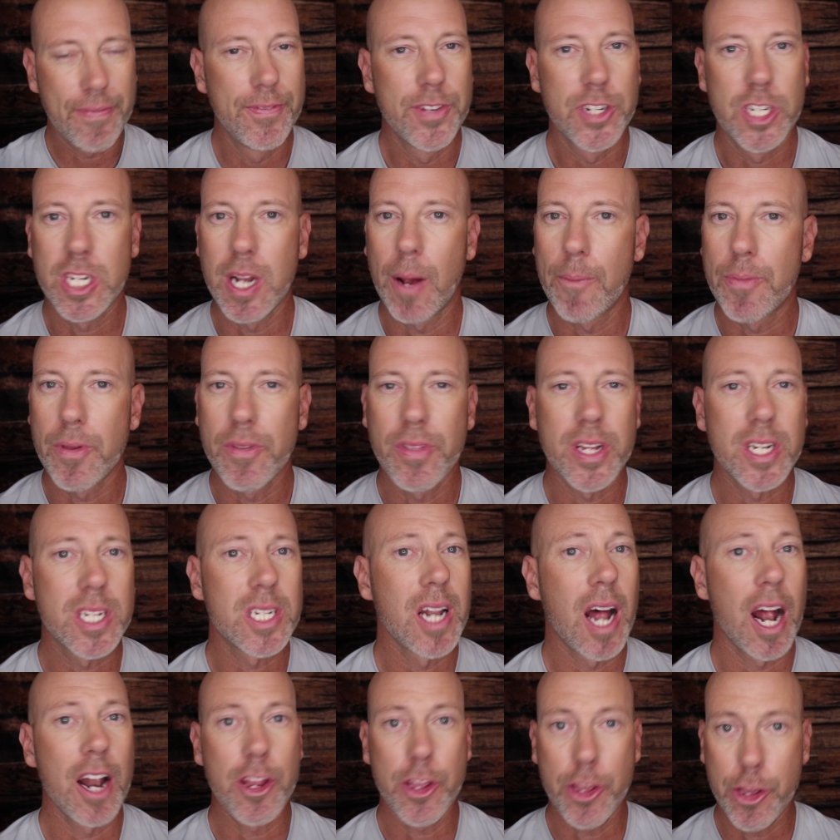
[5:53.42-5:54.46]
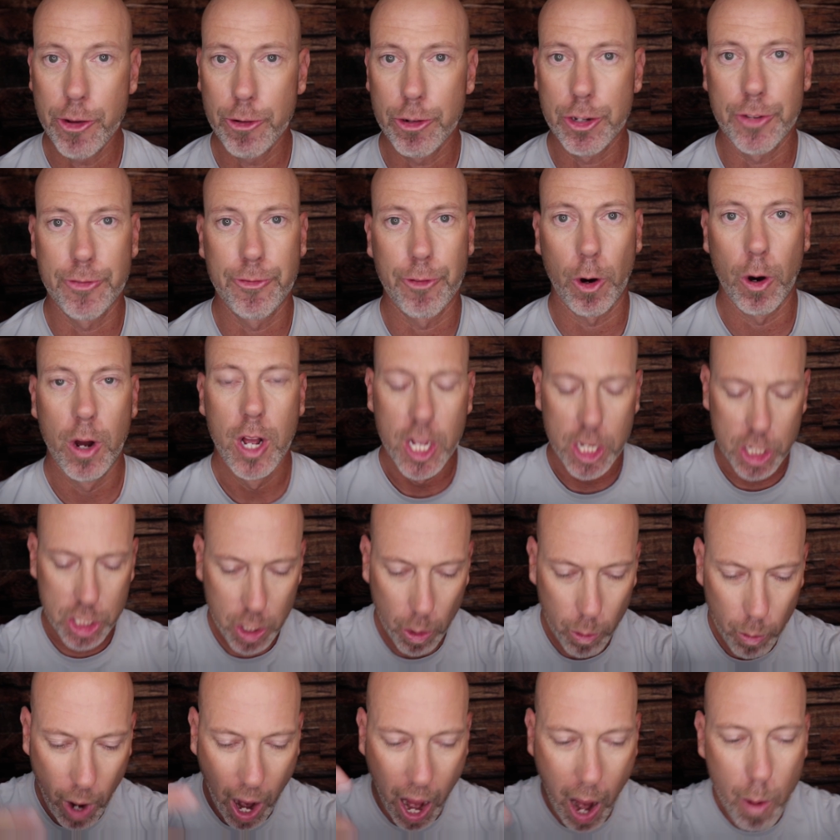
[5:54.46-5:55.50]
something that's not useful.
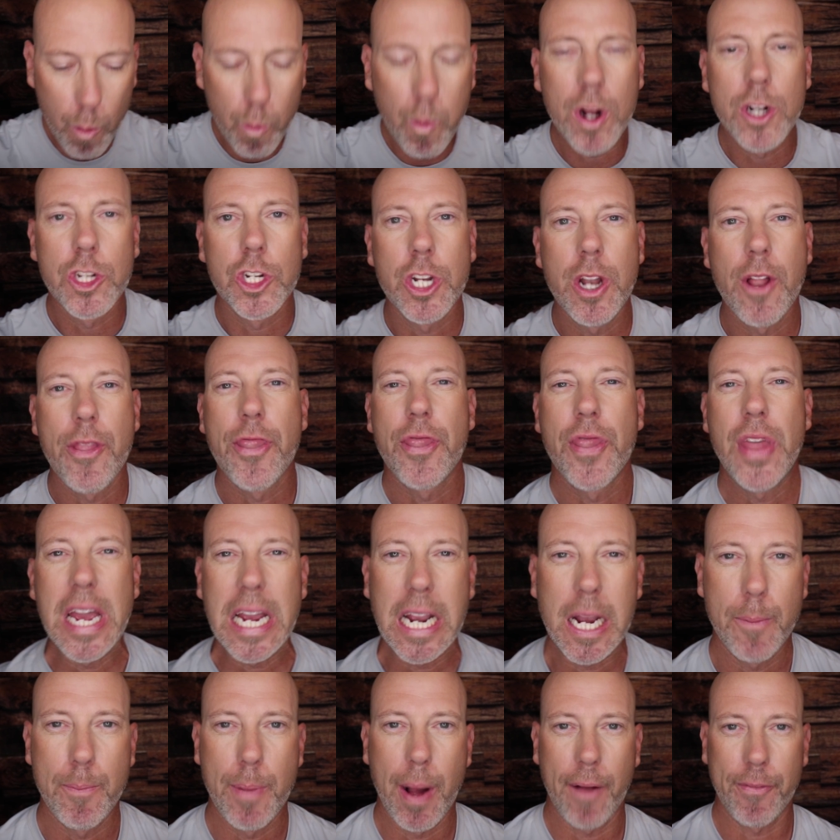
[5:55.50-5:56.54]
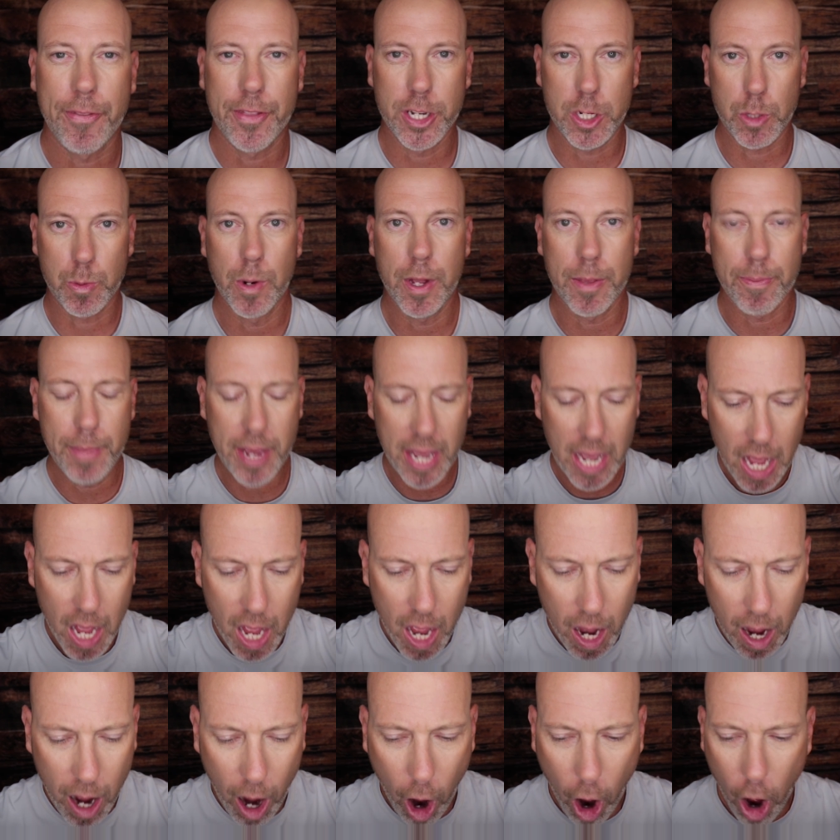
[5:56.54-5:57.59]
So I want you to think about this with me
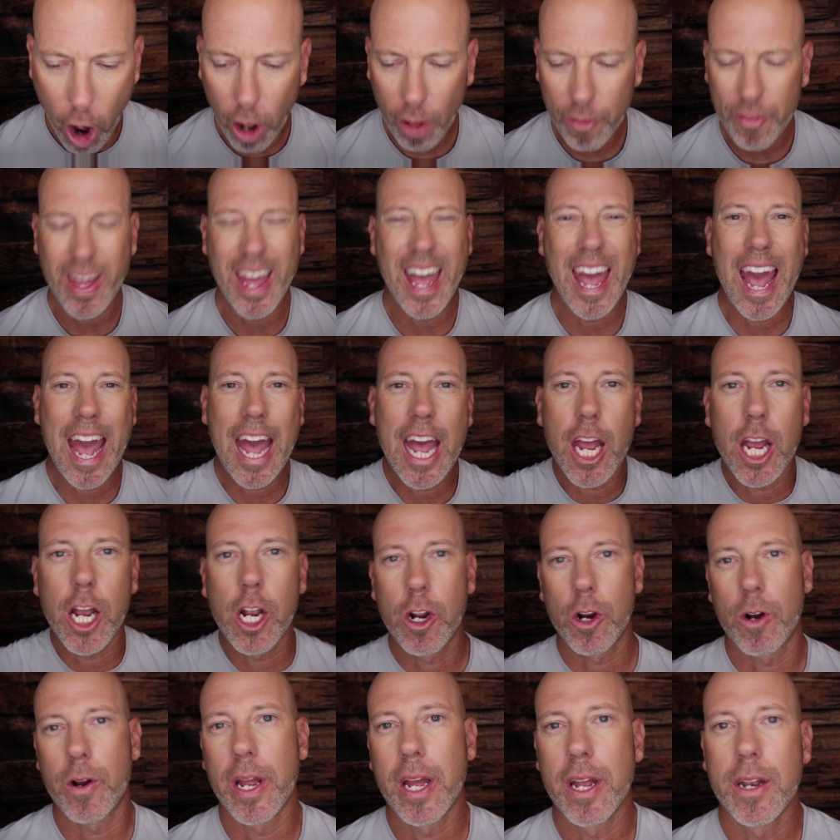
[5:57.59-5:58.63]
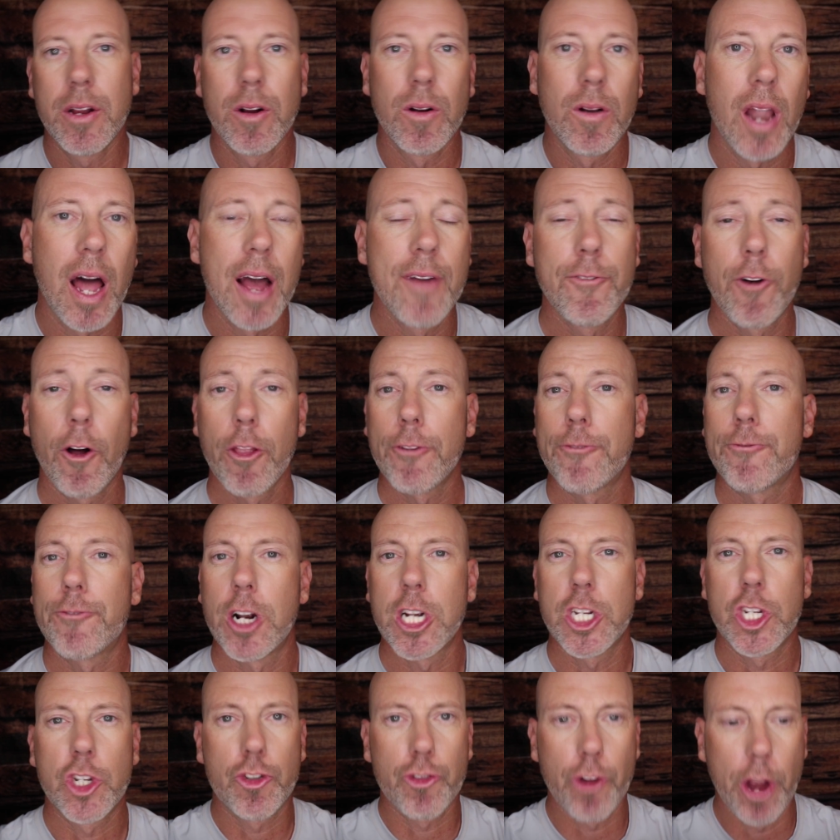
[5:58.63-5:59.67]
all the anger in your life, all the
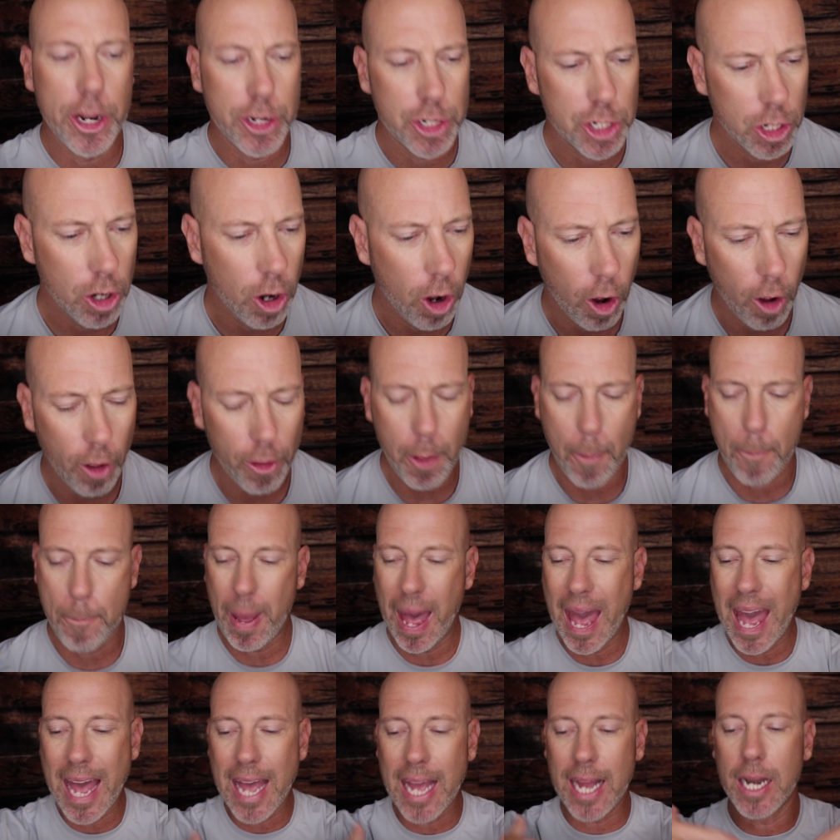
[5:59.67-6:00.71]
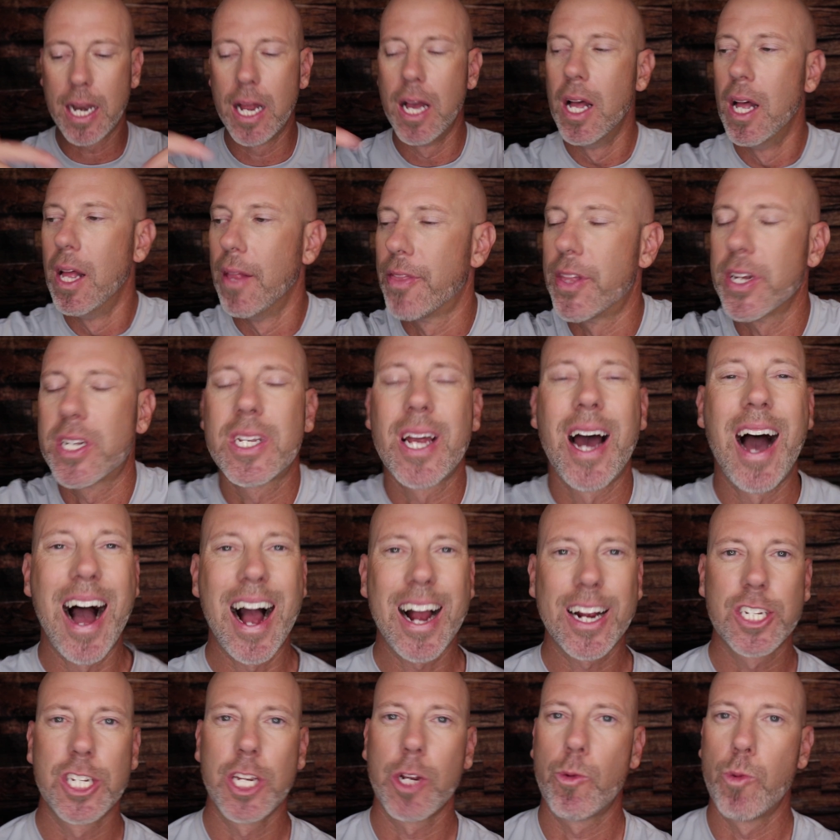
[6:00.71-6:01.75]
frustration, all the pain, the
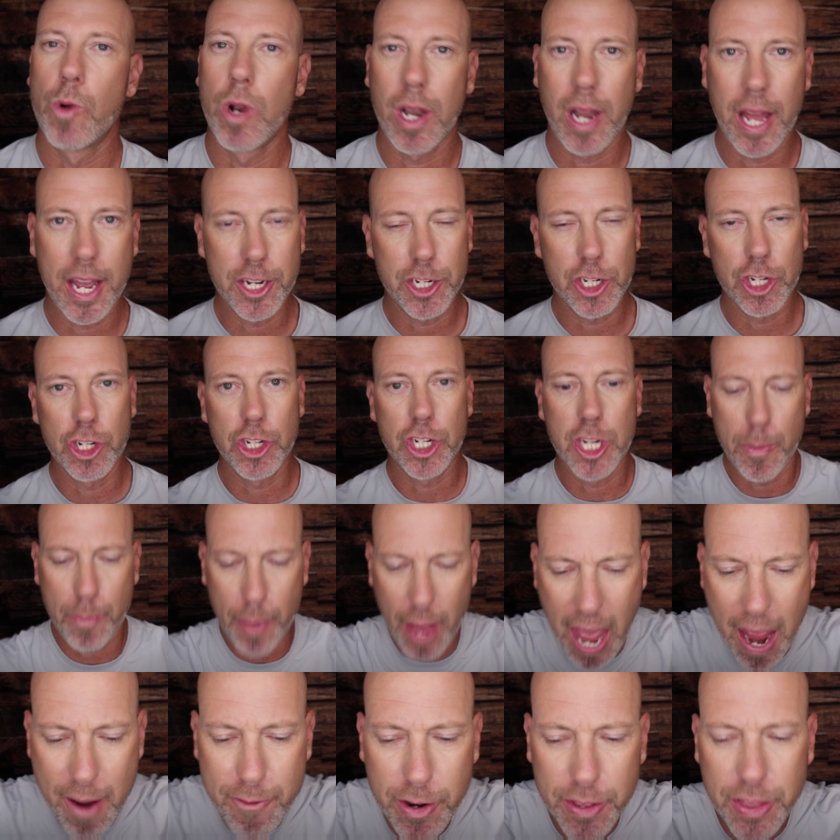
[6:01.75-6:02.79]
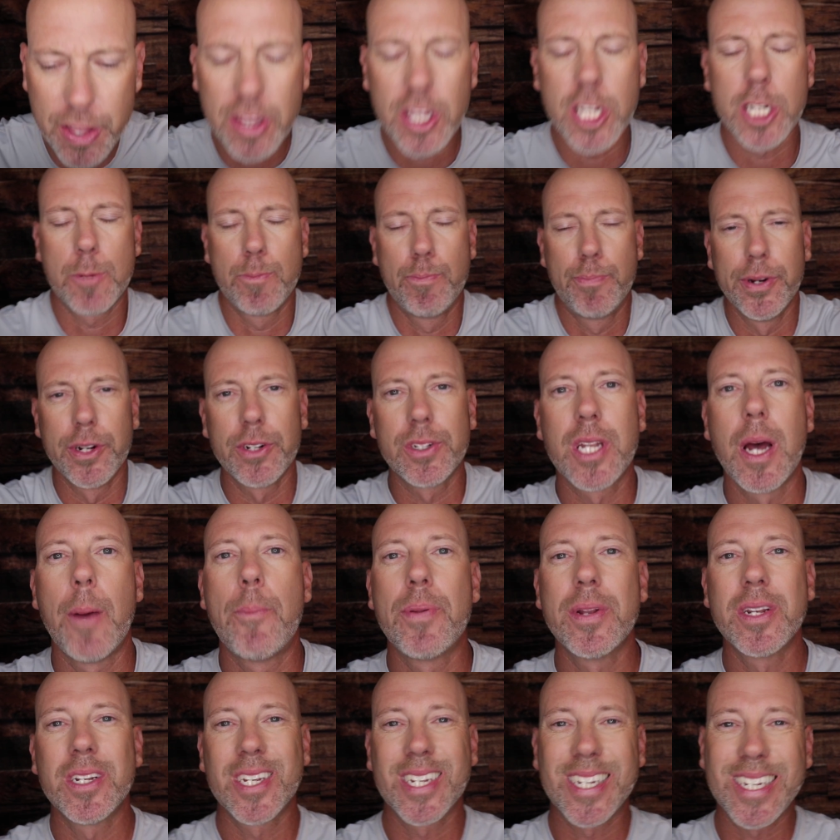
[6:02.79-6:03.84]
toxic relationship, everything that's built
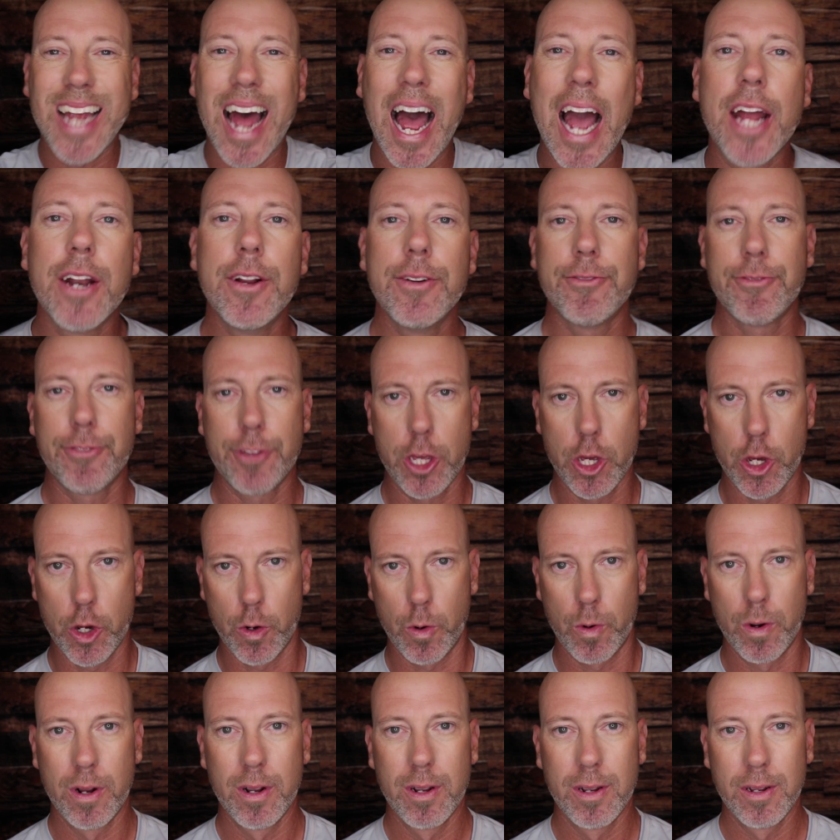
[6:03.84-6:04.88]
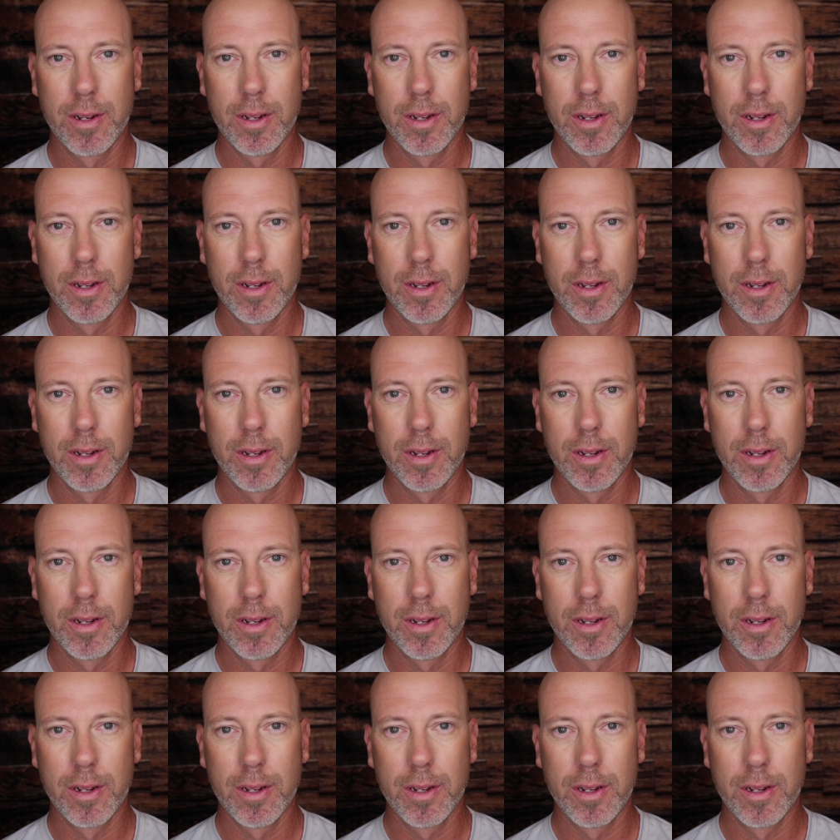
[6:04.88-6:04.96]
up inside of you